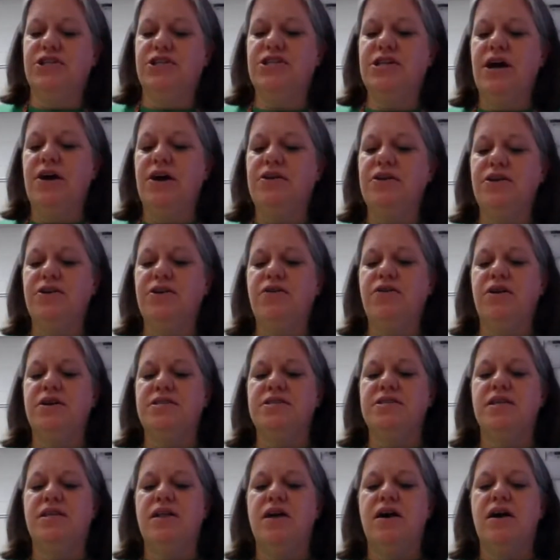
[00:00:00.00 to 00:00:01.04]
i shouted
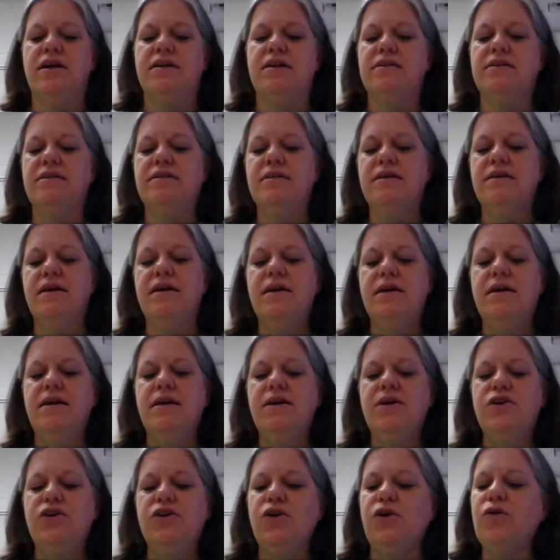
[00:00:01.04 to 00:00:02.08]
across the lawn
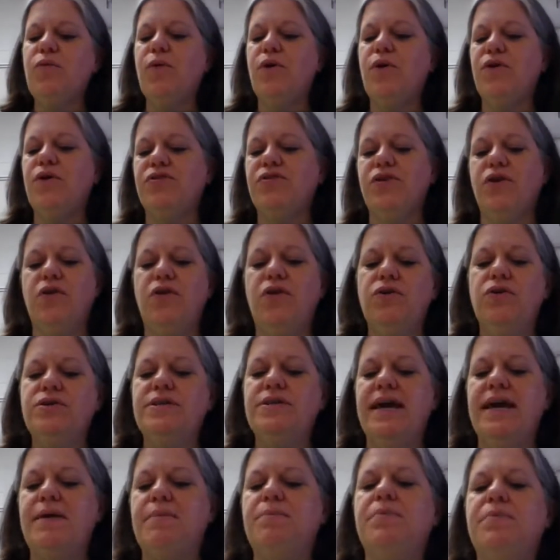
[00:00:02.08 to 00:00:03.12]
you're worth the whole
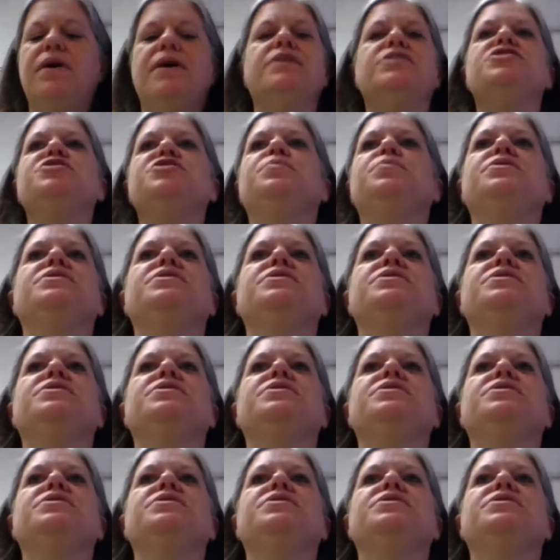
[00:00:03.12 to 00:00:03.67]
damn bunch